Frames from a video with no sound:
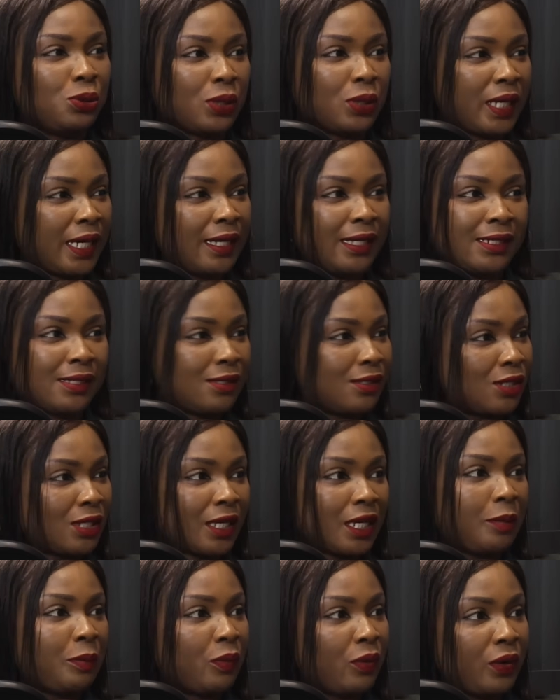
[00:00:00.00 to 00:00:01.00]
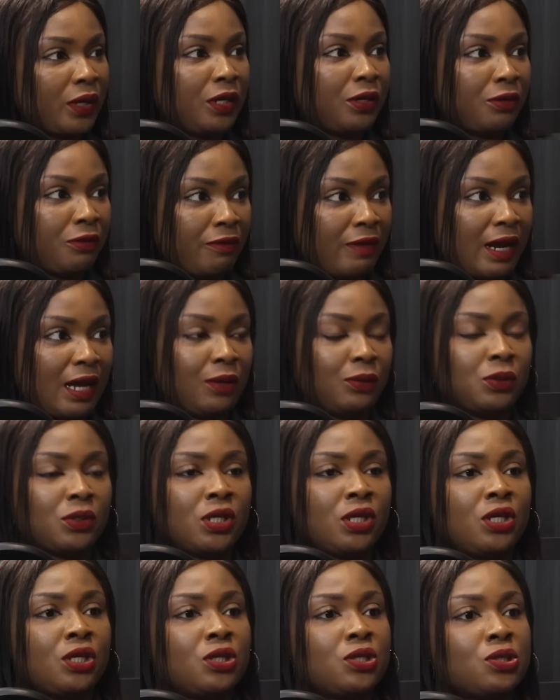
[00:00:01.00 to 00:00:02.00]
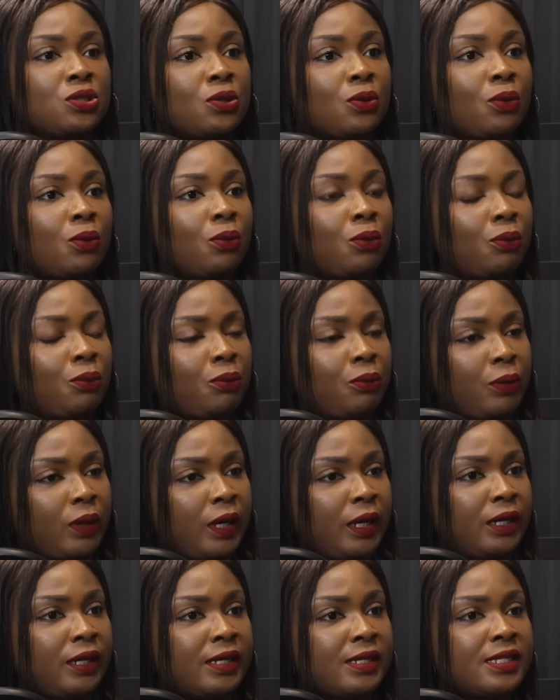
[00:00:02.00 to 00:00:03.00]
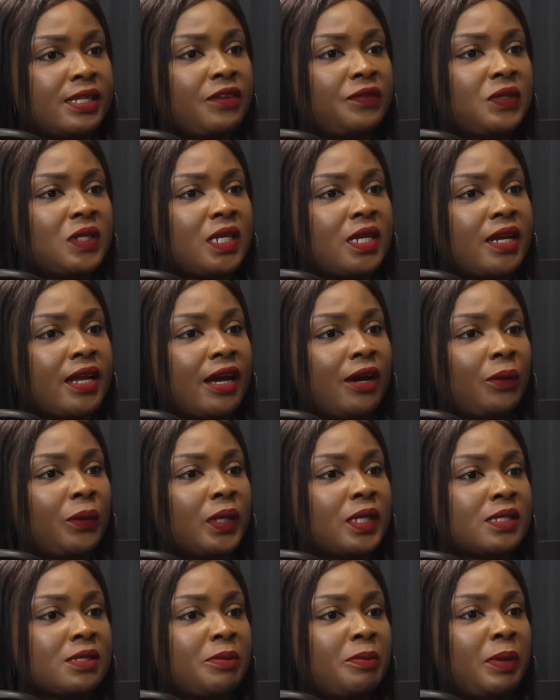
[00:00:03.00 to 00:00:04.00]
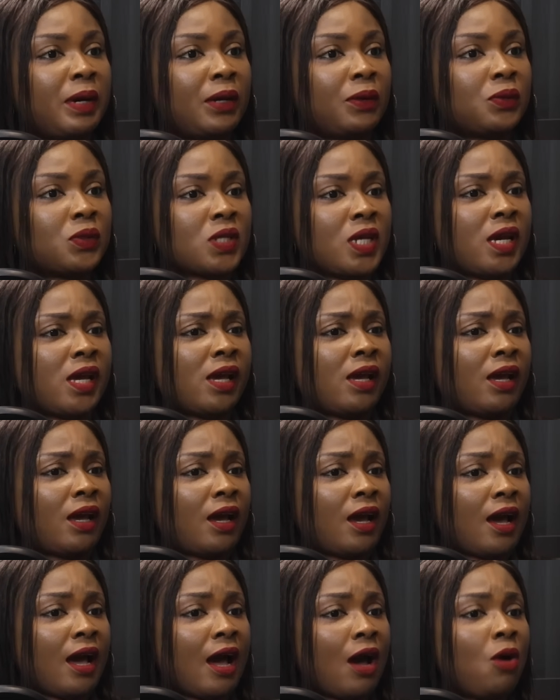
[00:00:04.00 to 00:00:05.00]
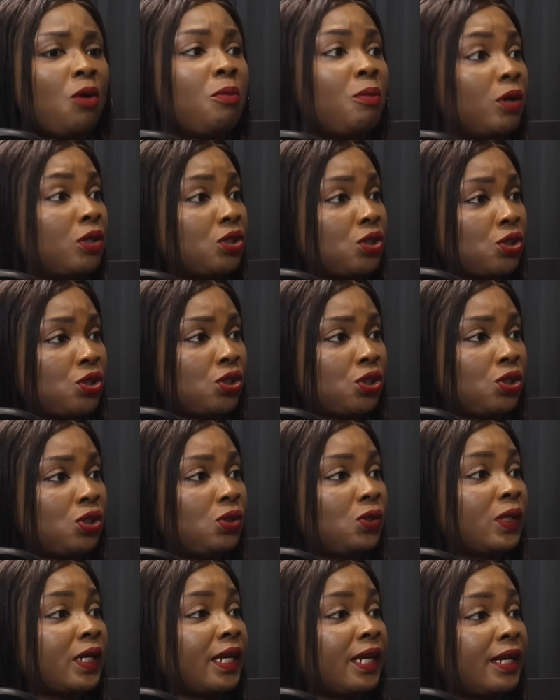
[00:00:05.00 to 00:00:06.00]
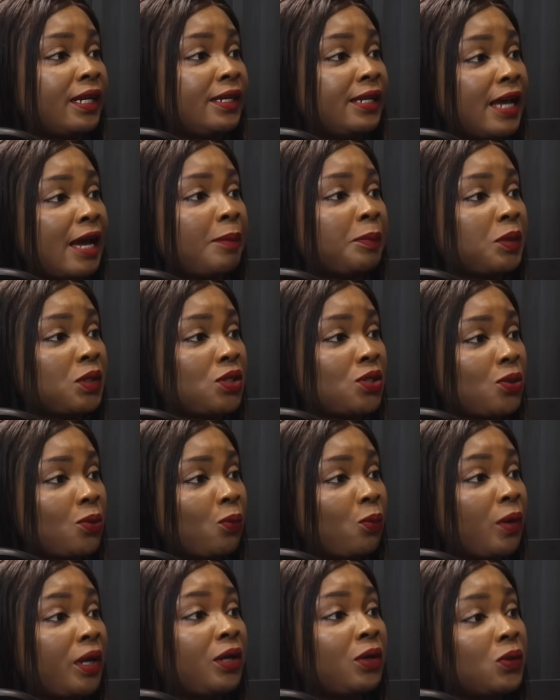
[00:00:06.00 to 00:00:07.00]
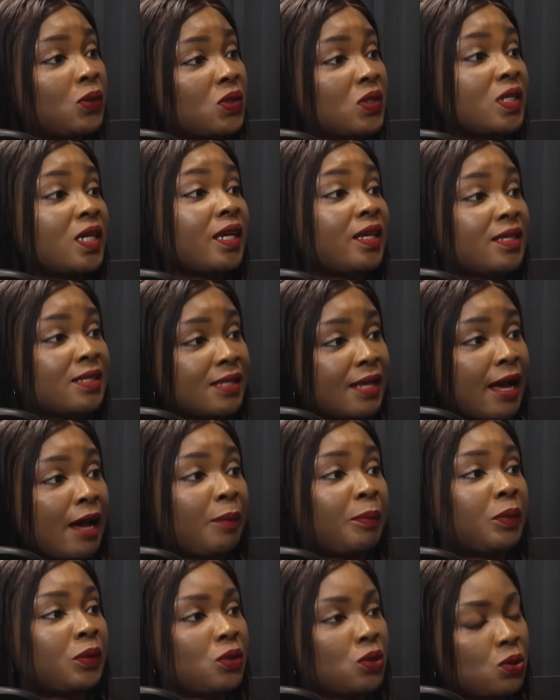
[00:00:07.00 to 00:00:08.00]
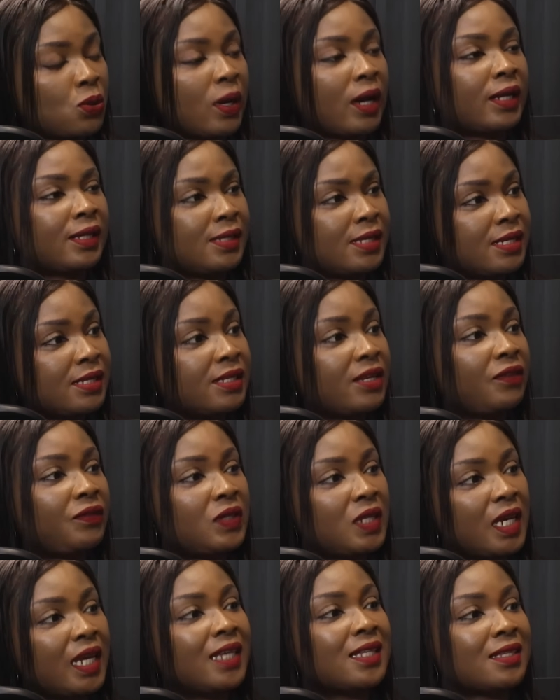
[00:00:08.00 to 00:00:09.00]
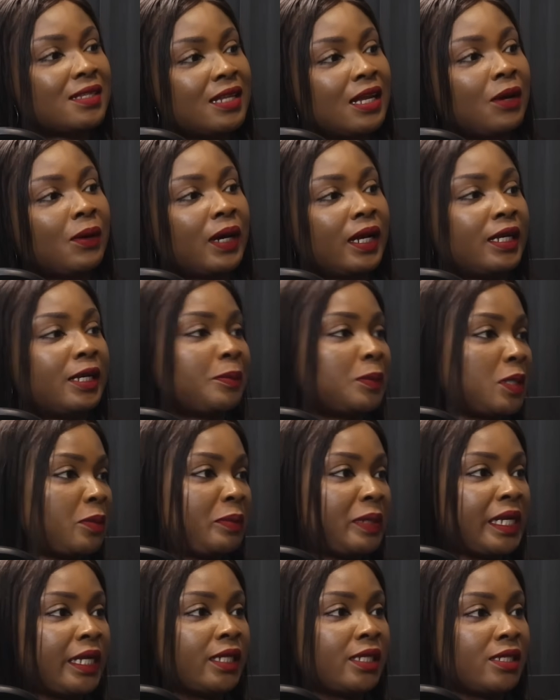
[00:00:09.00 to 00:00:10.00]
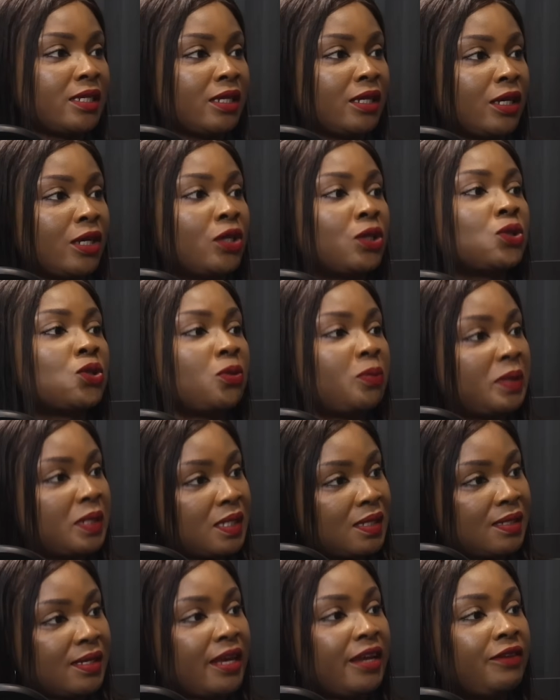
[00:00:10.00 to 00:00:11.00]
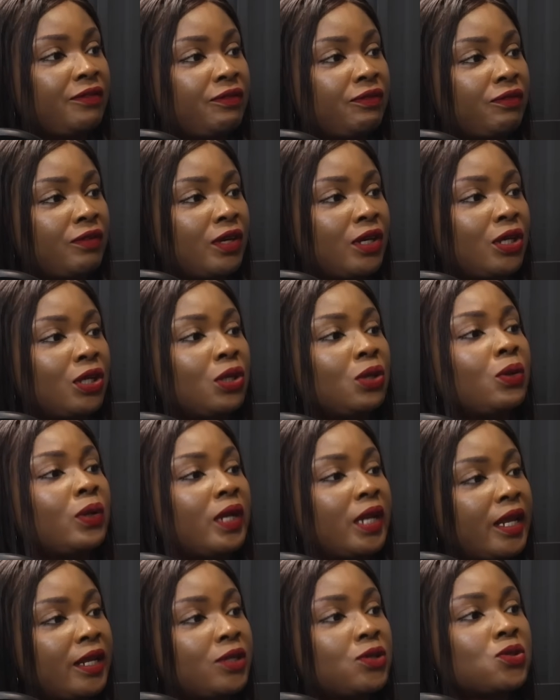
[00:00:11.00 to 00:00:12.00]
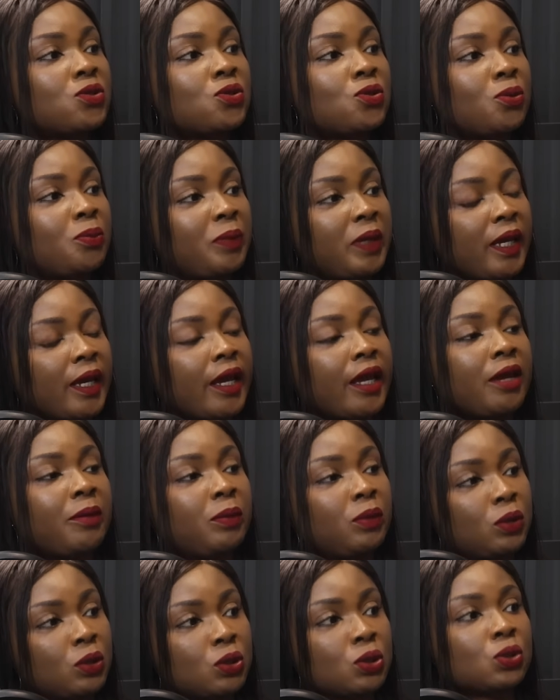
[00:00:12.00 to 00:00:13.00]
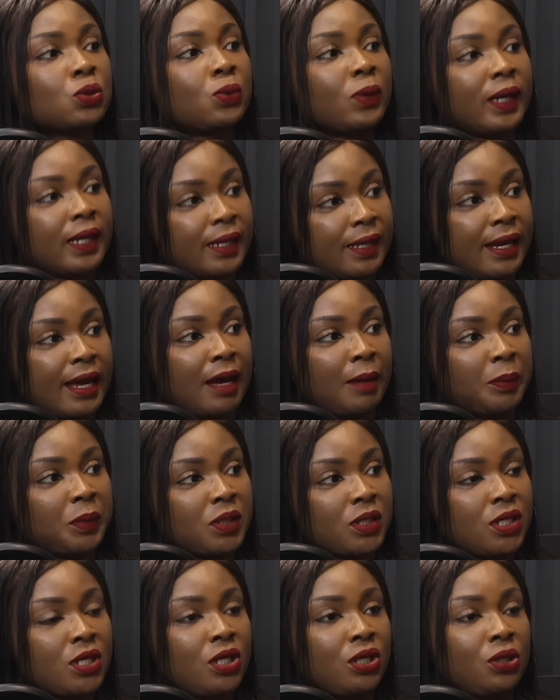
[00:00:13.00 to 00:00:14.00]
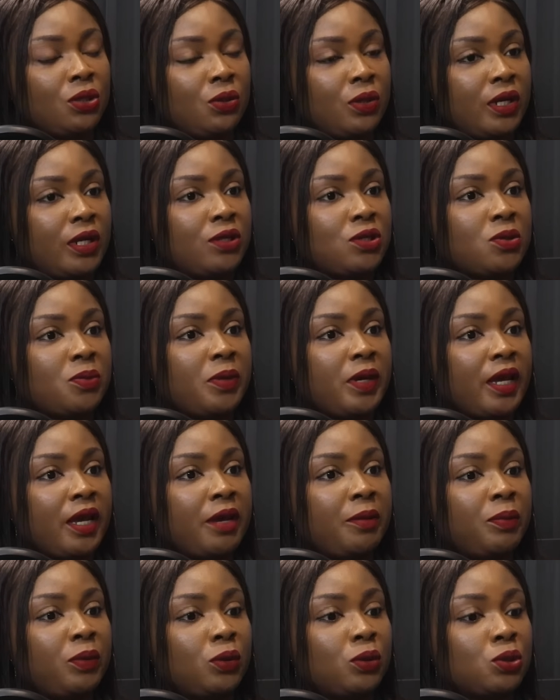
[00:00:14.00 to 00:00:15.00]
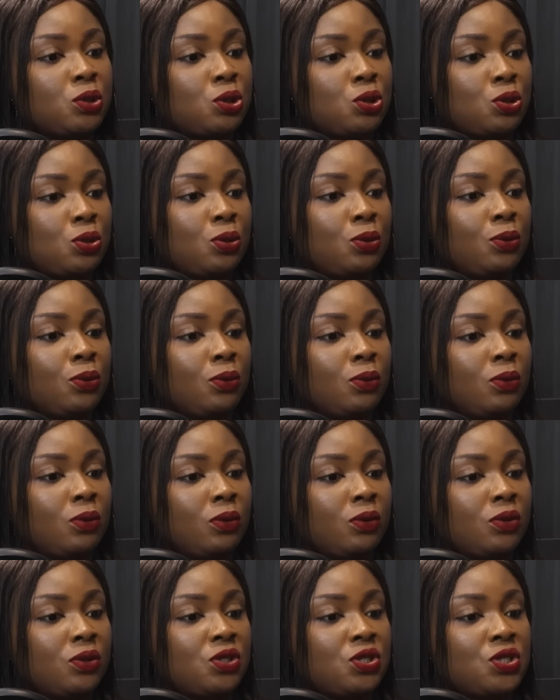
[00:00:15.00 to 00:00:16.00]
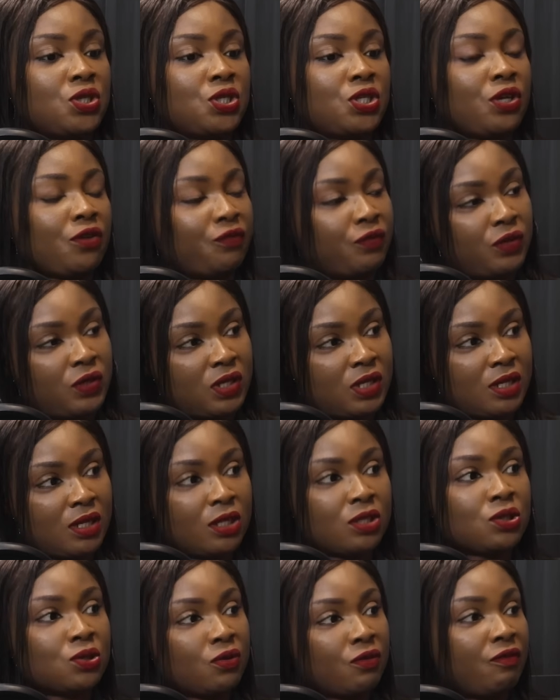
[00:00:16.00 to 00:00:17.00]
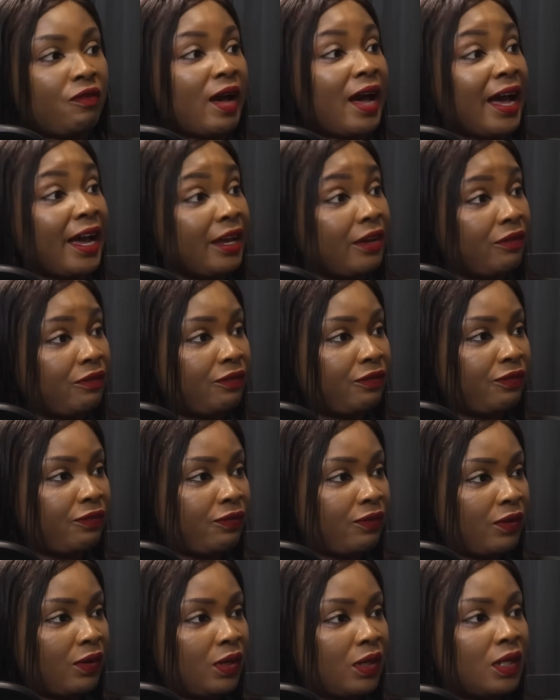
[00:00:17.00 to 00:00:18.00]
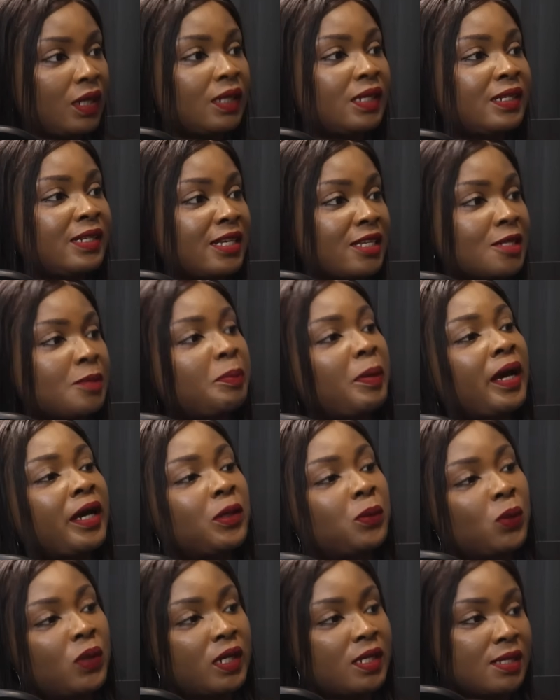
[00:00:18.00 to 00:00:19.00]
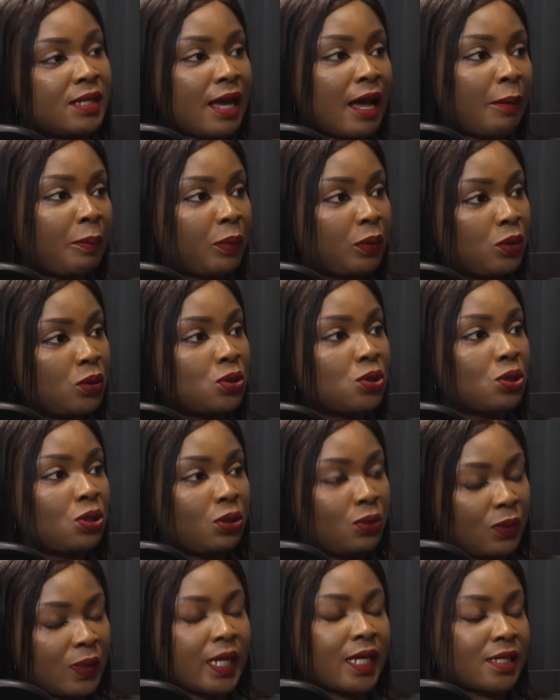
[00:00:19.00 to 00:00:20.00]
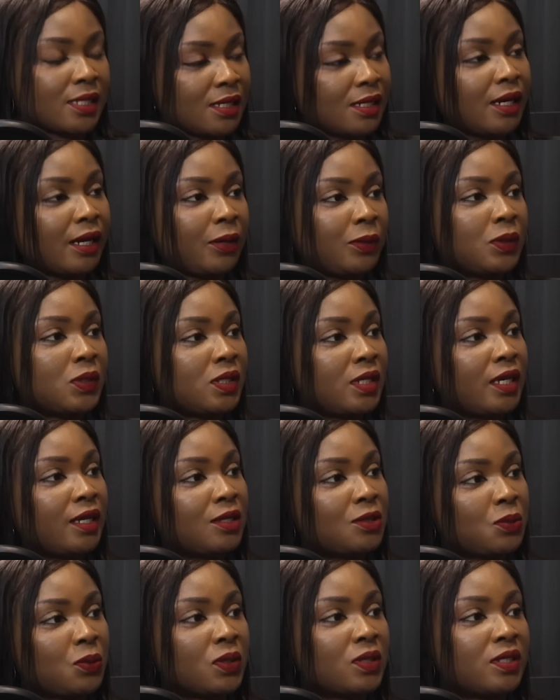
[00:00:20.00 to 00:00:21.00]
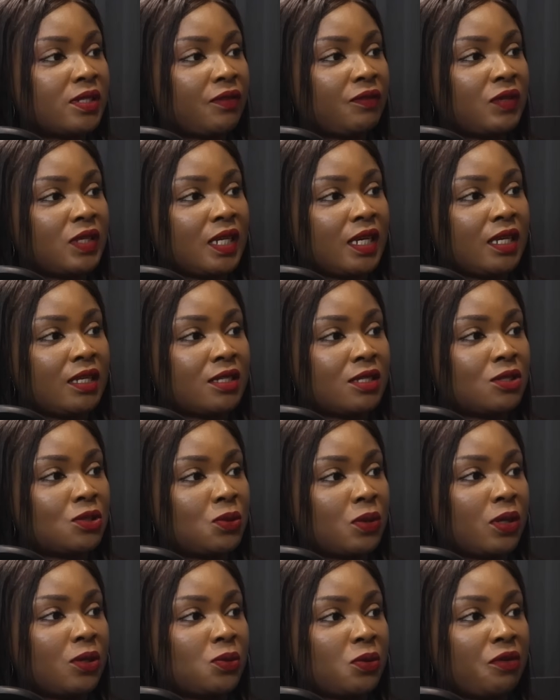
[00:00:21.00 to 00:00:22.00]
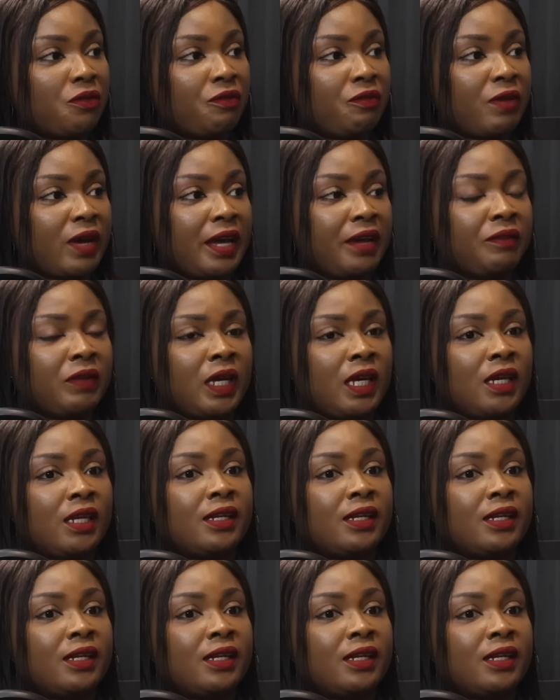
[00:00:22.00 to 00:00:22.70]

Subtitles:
You can't keep running around. So safety now is about how much you can adapt when those things happen. So I'd say safety is now adaptability. To be safe, you need to be able to adapt. You need to be able to shift, survive, despite what has happened to you. That, I would say, is what safety is in 2025.